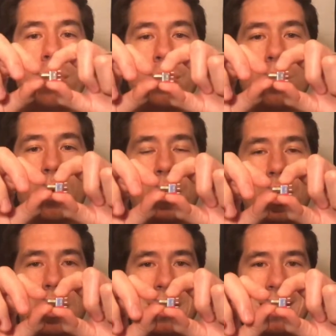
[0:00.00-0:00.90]
the switch
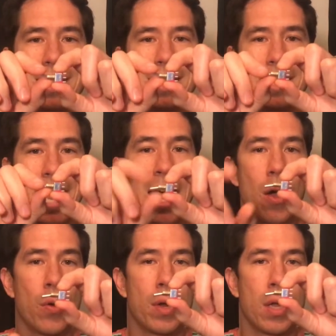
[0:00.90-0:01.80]
is
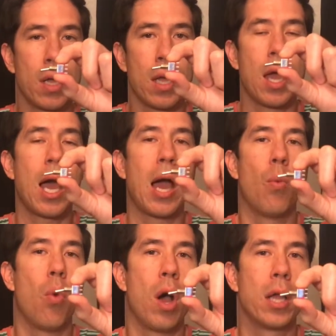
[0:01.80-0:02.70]
down, I
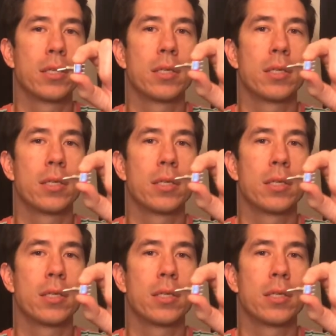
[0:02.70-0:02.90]
want